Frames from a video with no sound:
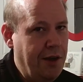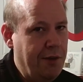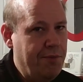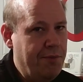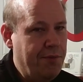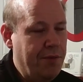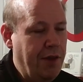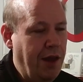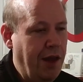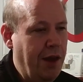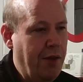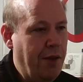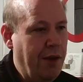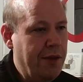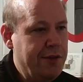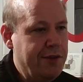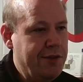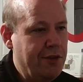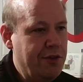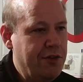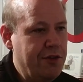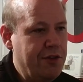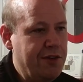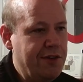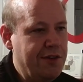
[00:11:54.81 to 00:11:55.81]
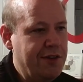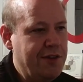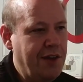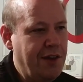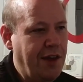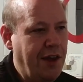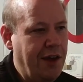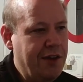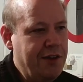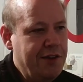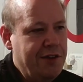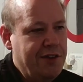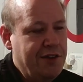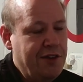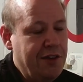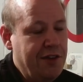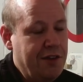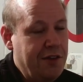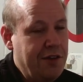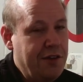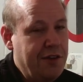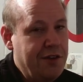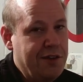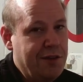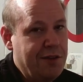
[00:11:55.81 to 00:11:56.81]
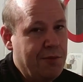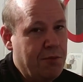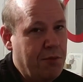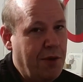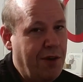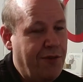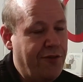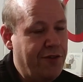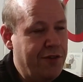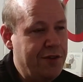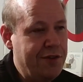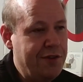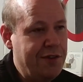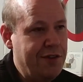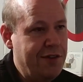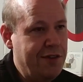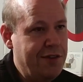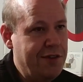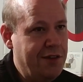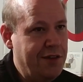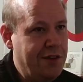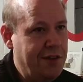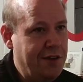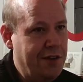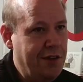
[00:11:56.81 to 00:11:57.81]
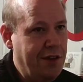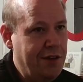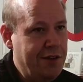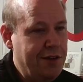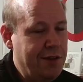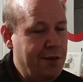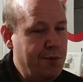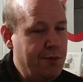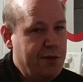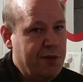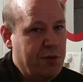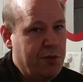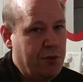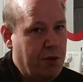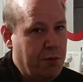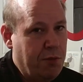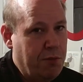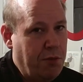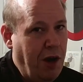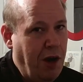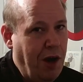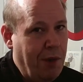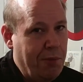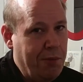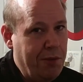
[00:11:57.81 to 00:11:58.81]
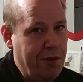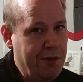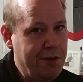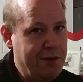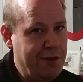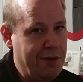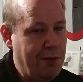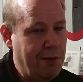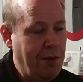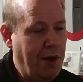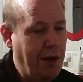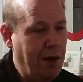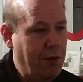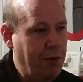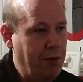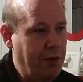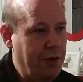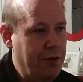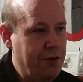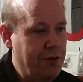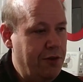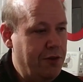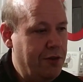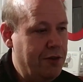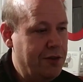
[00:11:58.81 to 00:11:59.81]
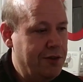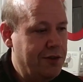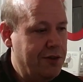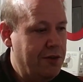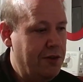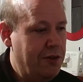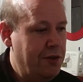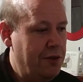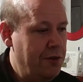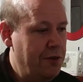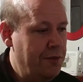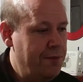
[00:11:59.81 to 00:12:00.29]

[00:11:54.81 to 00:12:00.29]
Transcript: anyway, so I just deleted some references, and it seems to work properly, so I'm not really too concerned.